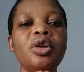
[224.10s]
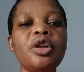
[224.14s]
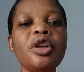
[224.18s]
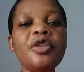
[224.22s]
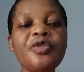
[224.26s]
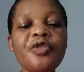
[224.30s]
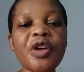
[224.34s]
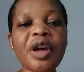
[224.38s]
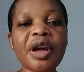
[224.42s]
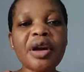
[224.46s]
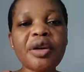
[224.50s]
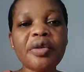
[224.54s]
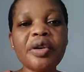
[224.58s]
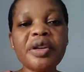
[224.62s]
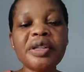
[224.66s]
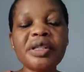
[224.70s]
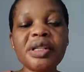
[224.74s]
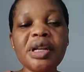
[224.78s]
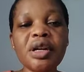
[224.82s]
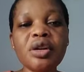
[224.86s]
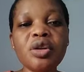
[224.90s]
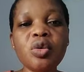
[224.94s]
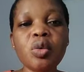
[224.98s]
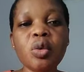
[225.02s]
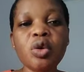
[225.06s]
If you're a
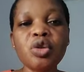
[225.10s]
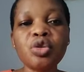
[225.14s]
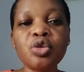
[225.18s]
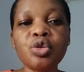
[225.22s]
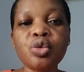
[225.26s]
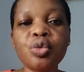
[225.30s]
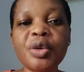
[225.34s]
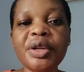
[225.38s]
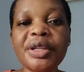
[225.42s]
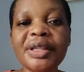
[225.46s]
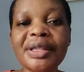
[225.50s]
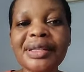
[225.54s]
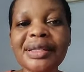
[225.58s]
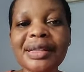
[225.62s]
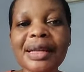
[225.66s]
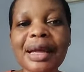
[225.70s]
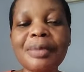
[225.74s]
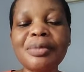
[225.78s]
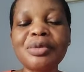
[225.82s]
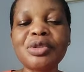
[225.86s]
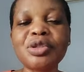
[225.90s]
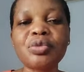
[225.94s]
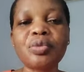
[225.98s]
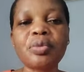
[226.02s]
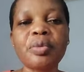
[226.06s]
Christian, you want to read
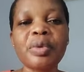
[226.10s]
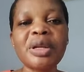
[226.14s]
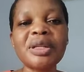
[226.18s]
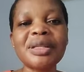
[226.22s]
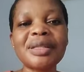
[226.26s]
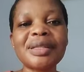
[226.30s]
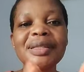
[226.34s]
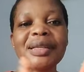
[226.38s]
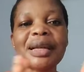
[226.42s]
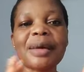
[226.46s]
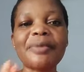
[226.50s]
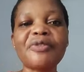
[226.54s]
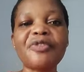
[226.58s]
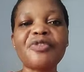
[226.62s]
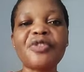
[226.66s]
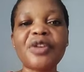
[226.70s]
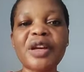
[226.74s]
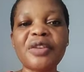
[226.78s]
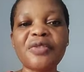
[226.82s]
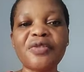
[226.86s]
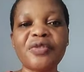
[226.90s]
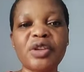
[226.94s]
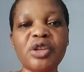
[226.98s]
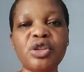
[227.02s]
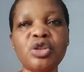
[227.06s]
Psalms, read Psalm
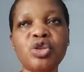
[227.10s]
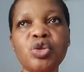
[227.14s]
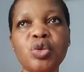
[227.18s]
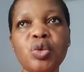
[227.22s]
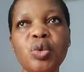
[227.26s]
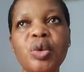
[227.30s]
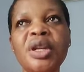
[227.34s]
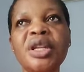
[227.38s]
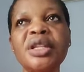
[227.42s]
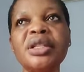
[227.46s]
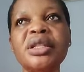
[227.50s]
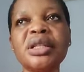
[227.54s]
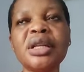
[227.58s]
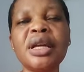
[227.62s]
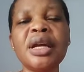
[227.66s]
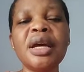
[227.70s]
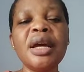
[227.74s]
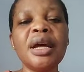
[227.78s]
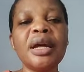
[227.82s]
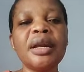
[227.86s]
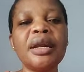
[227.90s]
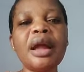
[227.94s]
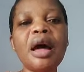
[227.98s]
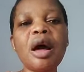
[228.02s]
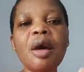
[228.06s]
5 into it.
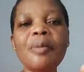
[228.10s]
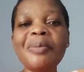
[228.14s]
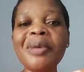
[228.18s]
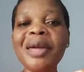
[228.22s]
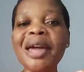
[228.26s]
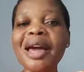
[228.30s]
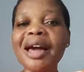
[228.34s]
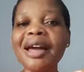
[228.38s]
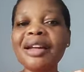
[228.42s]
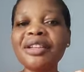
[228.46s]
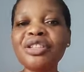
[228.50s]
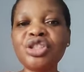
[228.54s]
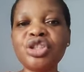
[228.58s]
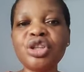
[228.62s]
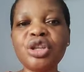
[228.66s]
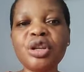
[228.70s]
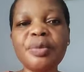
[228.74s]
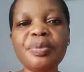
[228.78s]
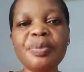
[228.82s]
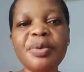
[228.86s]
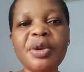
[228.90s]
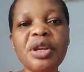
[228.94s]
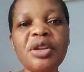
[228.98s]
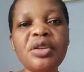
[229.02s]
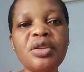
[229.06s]
Now, may I
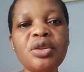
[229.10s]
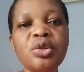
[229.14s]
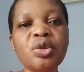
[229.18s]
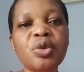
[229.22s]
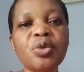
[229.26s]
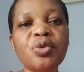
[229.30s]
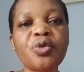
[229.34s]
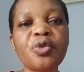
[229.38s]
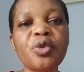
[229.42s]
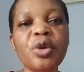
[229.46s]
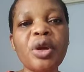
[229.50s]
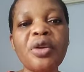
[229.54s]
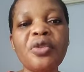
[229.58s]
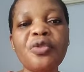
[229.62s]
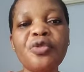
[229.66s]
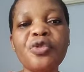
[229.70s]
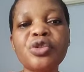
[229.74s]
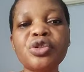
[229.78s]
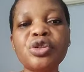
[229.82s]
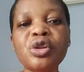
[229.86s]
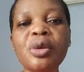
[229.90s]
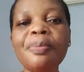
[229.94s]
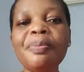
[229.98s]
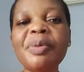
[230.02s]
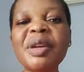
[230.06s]
chip into,
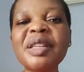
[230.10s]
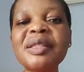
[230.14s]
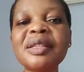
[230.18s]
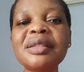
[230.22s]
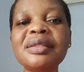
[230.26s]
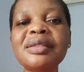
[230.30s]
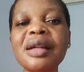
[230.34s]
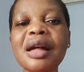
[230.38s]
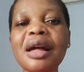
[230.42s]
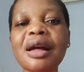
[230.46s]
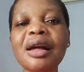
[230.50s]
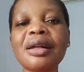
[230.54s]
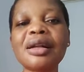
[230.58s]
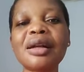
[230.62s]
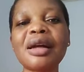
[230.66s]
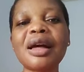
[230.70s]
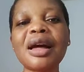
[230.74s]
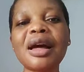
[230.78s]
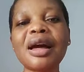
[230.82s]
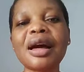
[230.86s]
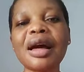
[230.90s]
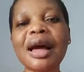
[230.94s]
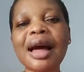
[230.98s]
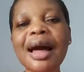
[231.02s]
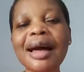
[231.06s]
for some persons that
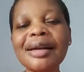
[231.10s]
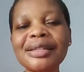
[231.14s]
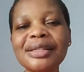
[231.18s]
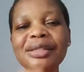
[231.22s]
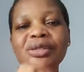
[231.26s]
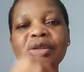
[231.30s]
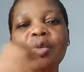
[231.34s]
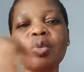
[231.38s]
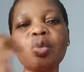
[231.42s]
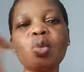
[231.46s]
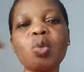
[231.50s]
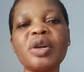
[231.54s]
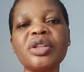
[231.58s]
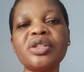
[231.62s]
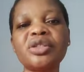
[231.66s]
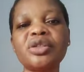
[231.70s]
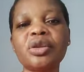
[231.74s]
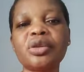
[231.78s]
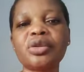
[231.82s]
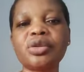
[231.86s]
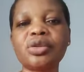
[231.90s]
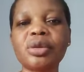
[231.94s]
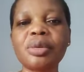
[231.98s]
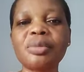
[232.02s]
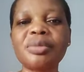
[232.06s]
ask some
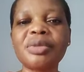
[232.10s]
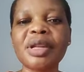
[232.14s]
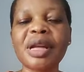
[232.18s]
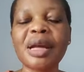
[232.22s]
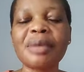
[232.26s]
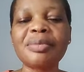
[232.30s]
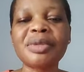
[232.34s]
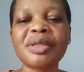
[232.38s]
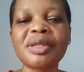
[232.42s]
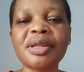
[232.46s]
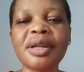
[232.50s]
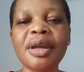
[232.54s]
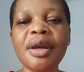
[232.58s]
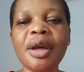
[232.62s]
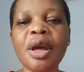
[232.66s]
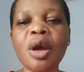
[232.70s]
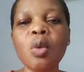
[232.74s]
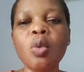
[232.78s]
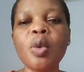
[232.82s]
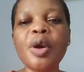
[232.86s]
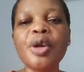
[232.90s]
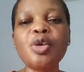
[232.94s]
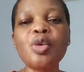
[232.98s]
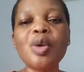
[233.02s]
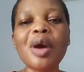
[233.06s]
questions sometimes,
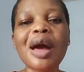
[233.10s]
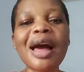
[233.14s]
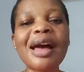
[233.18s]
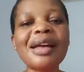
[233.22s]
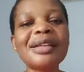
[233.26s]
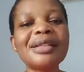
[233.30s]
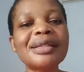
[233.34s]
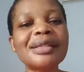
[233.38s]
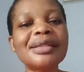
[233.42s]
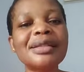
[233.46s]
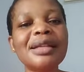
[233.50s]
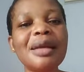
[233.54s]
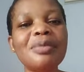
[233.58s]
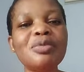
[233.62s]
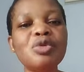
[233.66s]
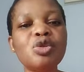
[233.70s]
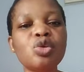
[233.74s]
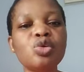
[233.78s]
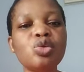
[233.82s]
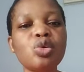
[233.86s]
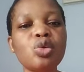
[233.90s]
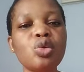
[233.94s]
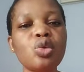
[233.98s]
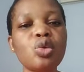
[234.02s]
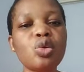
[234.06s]
when you ask them
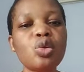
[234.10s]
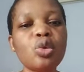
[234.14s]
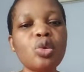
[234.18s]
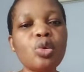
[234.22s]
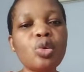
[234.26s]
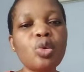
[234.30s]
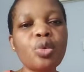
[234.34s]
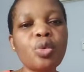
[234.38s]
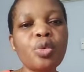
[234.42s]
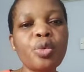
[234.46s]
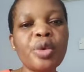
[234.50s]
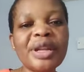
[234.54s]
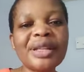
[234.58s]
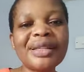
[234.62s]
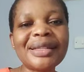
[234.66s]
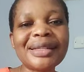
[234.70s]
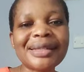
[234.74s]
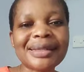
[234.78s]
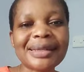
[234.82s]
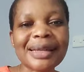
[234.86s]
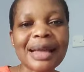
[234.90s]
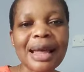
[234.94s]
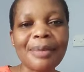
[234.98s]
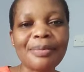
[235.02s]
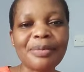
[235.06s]
to read
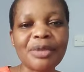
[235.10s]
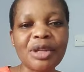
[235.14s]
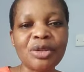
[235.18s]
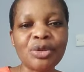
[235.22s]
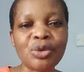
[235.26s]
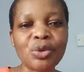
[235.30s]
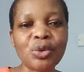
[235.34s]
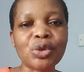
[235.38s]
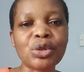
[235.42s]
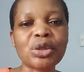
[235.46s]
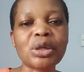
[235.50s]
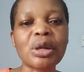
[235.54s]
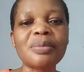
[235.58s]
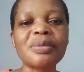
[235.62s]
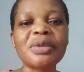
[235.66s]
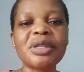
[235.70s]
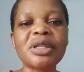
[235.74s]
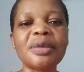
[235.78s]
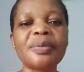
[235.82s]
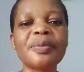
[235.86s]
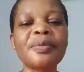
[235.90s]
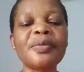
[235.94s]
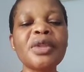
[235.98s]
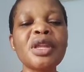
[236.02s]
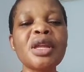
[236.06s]
Psalm into
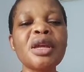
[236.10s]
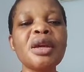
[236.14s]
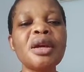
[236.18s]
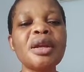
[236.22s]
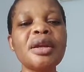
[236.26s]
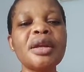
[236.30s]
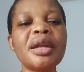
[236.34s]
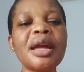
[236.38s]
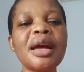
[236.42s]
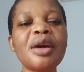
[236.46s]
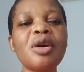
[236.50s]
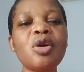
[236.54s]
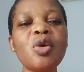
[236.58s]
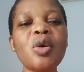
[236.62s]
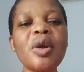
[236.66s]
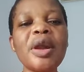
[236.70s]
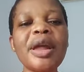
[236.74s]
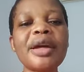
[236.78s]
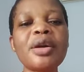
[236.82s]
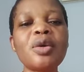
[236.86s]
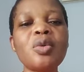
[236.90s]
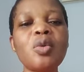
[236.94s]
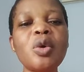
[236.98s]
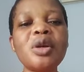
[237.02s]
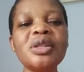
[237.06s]
something, they go
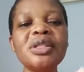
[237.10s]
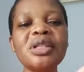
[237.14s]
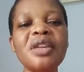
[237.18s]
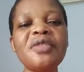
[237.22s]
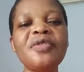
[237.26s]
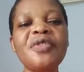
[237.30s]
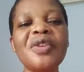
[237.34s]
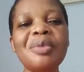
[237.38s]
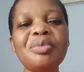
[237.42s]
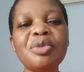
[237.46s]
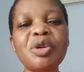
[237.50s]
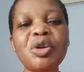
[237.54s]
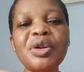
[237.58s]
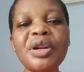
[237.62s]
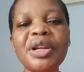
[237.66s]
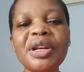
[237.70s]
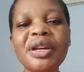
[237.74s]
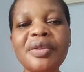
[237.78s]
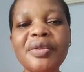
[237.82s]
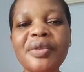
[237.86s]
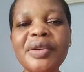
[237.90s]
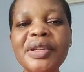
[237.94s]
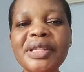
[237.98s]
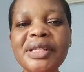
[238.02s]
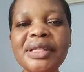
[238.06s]
like, what if I'm not a
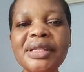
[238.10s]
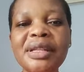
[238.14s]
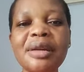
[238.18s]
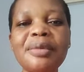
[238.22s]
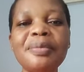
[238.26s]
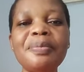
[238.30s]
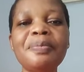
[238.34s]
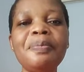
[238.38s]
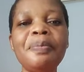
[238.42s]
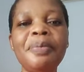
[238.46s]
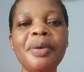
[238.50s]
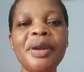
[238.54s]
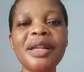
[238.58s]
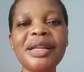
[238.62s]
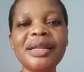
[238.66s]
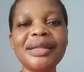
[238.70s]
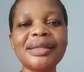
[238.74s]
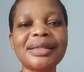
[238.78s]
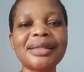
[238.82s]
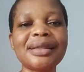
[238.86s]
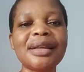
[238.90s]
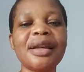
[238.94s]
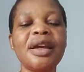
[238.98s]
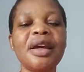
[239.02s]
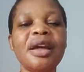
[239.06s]
Christian?
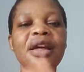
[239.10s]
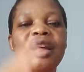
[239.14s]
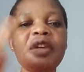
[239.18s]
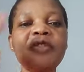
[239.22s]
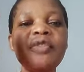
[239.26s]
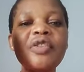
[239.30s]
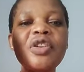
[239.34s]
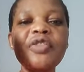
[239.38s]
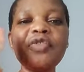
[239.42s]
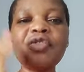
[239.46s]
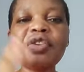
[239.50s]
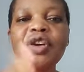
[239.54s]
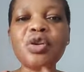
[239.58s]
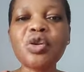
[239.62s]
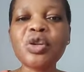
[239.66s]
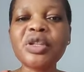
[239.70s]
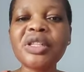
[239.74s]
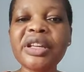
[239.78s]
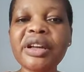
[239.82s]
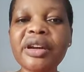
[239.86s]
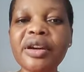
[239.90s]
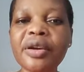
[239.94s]
Please, even if you're not